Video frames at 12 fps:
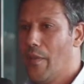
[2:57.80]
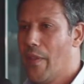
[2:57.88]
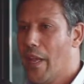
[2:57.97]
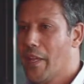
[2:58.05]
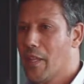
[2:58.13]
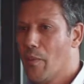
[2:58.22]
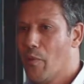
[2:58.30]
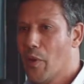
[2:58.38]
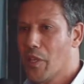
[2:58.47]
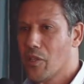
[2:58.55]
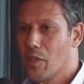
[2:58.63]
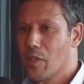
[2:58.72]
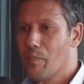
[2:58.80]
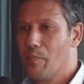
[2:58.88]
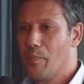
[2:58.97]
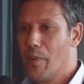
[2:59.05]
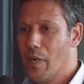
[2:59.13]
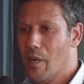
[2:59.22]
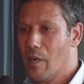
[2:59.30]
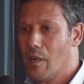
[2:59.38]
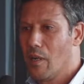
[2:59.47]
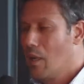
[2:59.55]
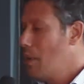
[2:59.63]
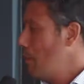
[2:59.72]
data breaches per
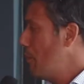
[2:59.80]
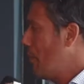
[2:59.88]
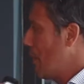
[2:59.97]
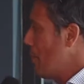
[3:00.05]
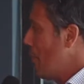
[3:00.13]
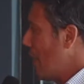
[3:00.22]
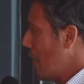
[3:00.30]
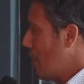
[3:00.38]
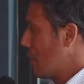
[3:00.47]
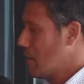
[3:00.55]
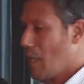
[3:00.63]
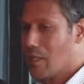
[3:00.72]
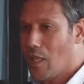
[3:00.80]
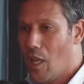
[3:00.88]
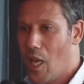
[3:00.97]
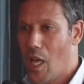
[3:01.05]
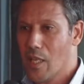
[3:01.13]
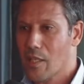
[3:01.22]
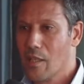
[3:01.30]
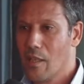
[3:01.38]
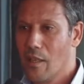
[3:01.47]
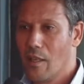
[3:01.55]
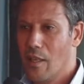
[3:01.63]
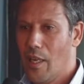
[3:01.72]
minute. That's a lot.
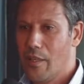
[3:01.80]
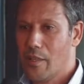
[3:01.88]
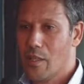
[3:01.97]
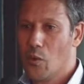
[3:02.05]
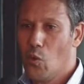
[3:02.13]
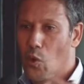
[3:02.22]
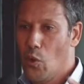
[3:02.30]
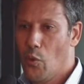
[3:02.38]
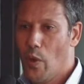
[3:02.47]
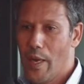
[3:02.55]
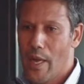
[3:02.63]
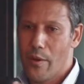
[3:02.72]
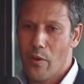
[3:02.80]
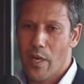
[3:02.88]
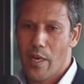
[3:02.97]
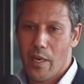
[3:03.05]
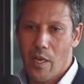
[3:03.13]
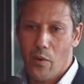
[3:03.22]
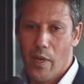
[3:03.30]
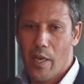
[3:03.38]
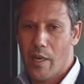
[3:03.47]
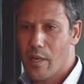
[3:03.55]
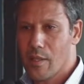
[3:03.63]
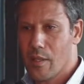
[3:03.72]
And this is a worldwide. And you can go
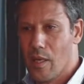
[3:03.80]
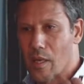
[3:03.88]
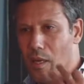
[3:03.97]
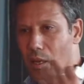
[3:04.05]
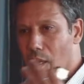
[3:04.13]
here, there is a